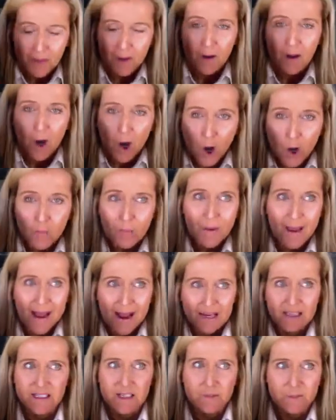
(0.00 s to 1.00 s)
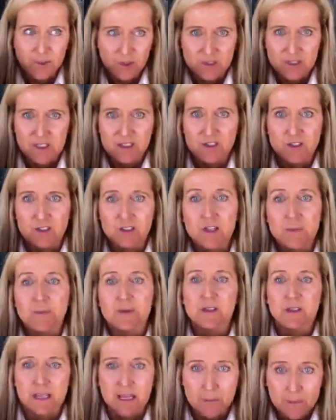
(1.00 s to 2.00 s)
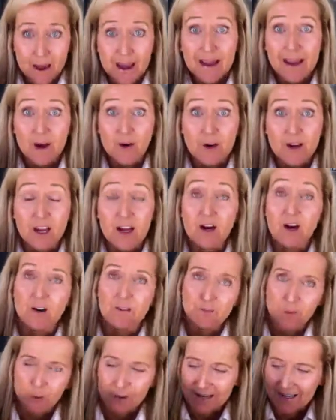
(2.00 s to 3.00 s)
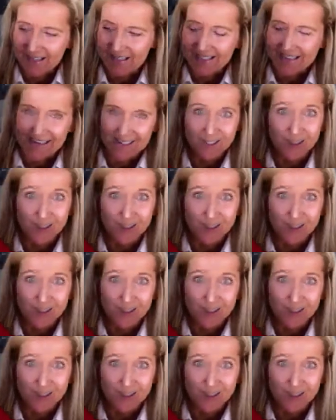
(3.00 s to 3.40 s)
All bags and purses typically in my area are $4.99.